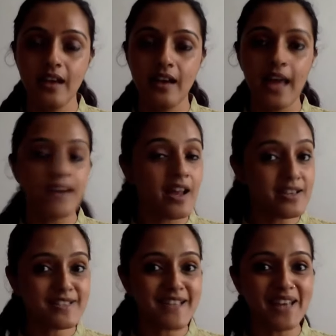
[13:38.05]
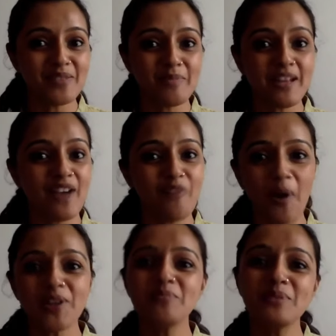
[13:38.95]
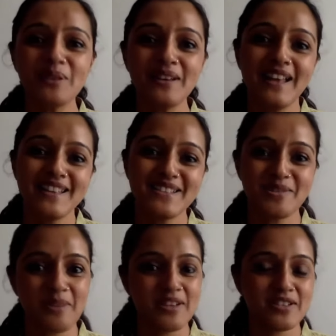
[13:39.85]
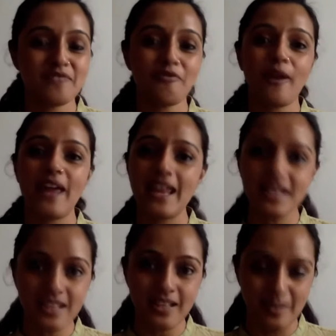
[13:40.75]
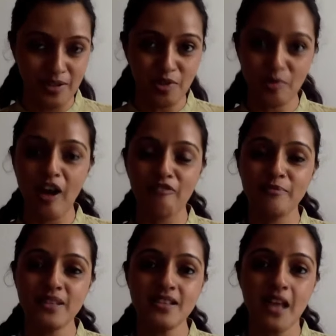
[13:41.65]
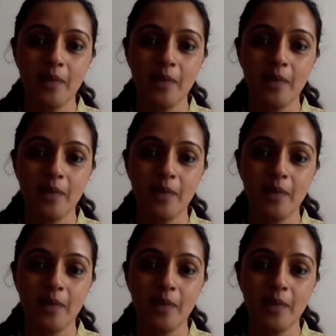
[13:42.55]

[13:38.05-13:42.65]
and understandably avoidable situation for any new government,